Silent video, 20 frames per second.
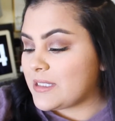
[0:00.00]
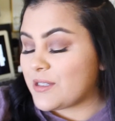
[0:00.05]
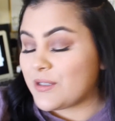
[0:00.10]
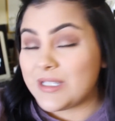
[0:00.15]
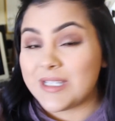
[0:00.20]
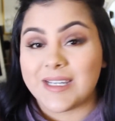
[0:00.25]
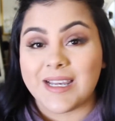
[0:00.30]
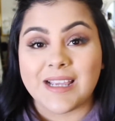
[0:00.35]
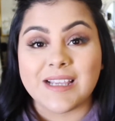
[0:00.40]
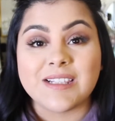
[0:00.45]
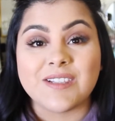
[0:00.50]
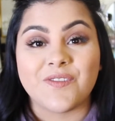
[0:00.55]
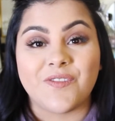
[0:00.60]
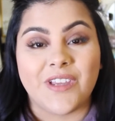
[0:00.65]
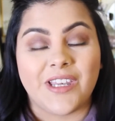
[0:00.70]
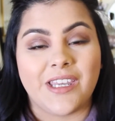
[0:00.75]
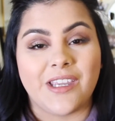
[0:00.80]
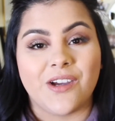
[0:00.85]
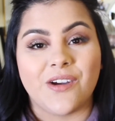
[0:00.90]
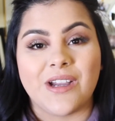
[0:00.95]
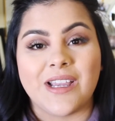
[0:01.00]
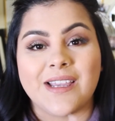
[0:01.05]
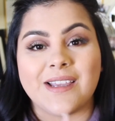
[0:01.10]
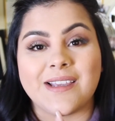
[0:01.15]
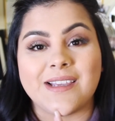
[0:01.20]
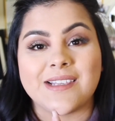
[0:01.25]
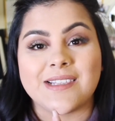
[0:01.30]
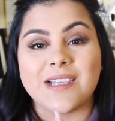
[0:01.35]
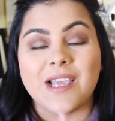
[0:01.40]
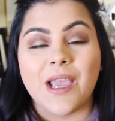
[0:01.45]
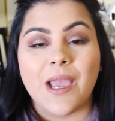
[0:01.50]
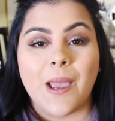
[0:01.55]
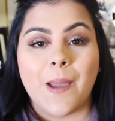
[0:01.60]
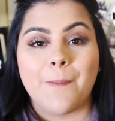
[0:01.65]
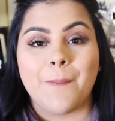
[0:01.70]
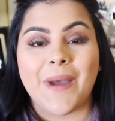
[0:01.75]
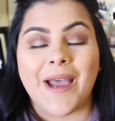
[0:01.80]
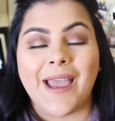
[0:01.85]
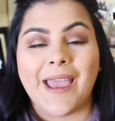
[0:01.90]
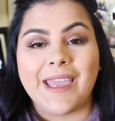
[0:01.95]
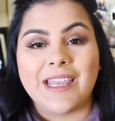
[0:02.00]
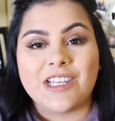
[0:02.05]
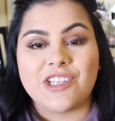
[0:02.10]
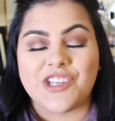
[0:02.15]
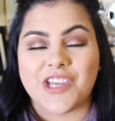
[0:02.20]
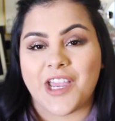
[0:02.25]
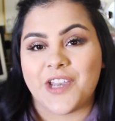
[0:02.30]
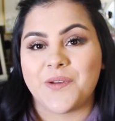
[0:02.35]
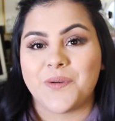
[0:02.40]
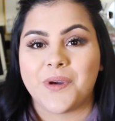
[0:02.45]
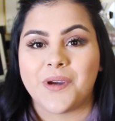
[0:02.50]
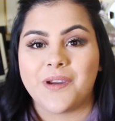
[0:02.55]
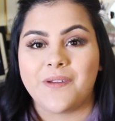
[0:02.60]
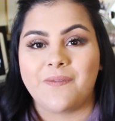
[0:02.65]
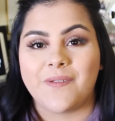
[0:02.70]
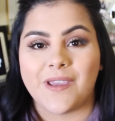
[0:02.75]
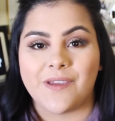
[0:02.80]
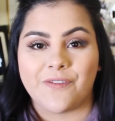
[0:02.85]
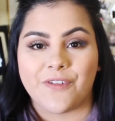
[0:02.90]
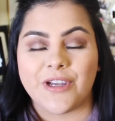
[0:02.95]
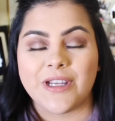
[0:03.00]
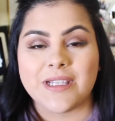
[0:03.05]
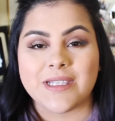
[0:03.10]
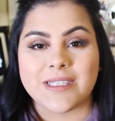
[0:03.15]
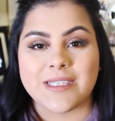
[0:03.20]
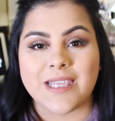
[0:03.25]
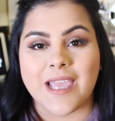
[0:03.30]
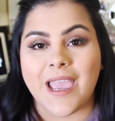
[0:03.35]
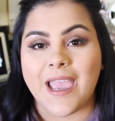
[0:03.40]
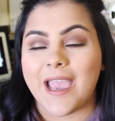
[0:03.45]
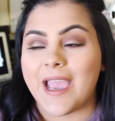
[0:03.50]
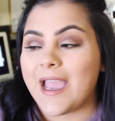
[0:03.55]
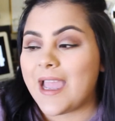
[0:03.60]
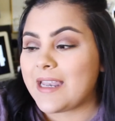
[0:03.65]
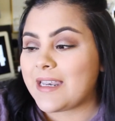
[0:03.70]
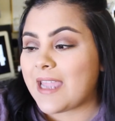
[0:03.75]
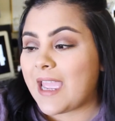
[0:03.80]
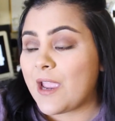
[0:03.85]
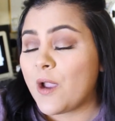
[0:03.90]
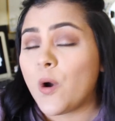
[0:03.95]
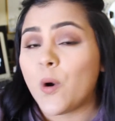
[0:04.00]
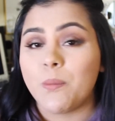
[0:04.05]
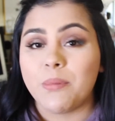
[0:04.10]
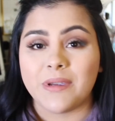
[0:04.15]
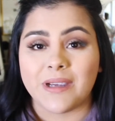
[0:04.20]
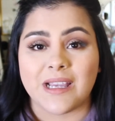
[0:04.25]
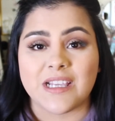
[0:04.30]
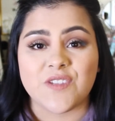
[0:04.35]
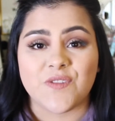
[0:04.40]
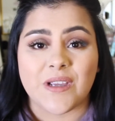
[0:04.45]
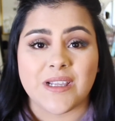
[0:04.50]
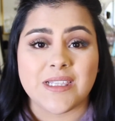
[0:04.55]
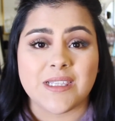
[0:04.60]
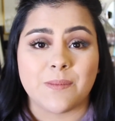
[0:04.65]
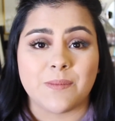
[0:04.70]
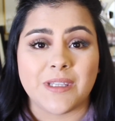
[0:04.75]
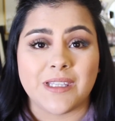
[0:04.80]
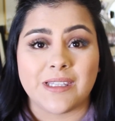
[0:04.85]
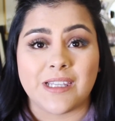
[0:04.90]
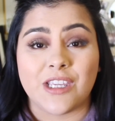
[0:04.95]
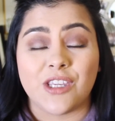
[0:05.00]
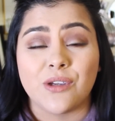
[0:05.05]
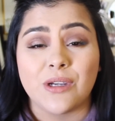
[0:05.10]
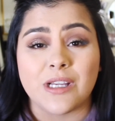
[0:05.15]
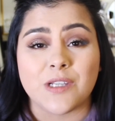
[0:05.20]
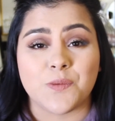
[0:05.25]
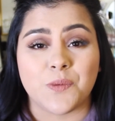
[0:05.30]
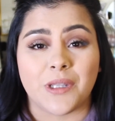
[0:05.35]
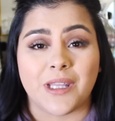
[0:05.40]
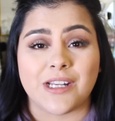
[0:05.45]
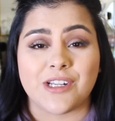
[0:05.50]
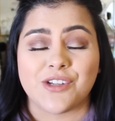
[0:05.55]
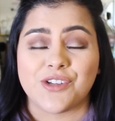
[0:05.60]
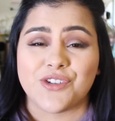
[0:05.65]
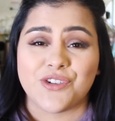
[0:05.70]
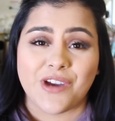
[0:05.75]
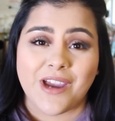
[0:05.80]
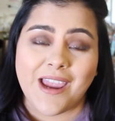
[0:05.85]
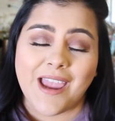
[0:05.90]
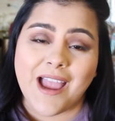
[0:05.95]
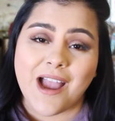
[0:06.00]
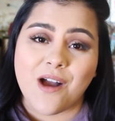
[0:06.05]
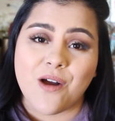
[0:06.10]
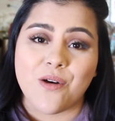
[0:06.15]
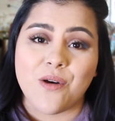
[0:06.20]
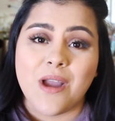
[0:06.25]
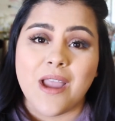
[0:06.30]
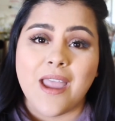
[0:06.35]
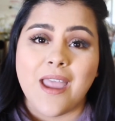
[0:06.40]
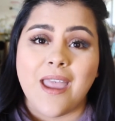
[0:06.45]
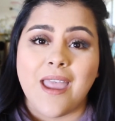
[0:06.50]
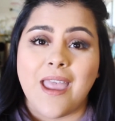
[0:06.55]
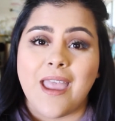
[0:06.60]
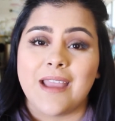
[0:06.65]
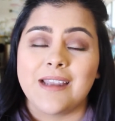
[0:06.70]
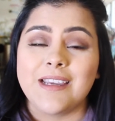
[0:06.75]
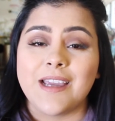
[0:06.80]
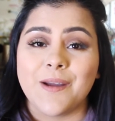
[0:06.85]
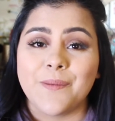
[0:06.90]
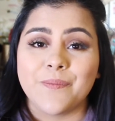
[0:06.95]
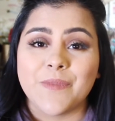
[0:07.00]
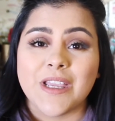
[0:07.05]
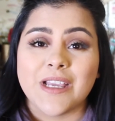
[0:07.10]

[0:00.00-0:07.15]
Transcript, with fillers: So today's video is my January favorites, and I hope you guys find something that you guys would like to try out. And yeah,